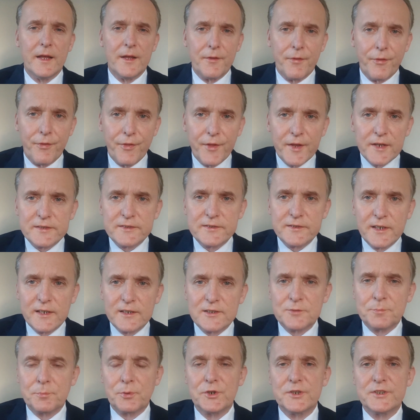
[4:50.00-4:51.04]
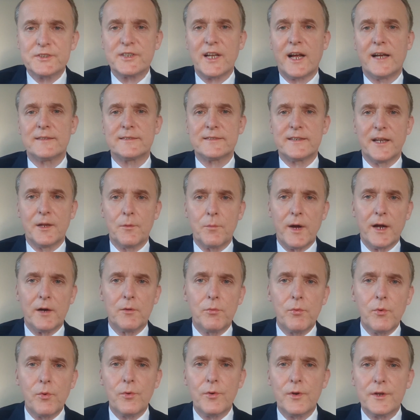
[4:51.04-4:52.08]
This is precisely why
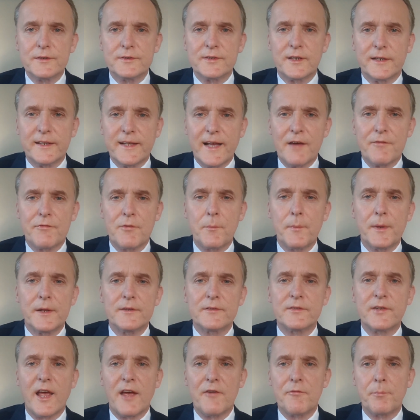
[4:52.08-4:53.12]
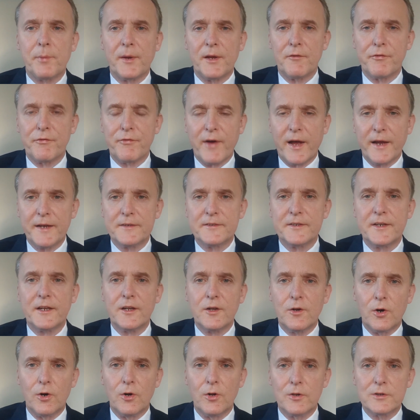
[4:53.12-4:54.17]
rulers and governments have been fighting
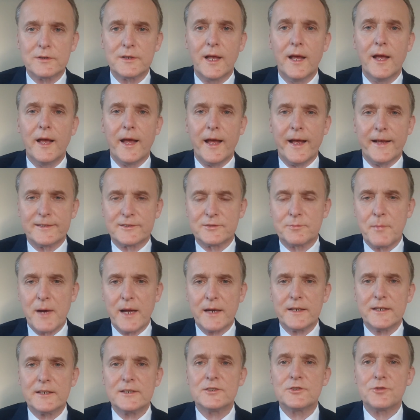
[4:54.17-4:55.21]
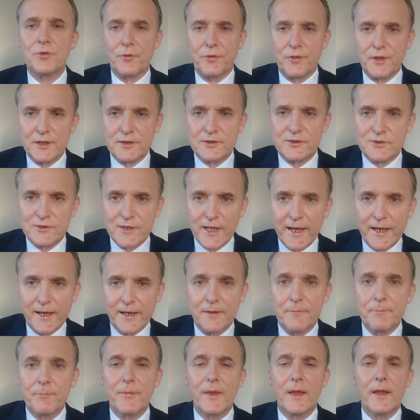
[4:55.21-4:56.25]
gold as money to this day,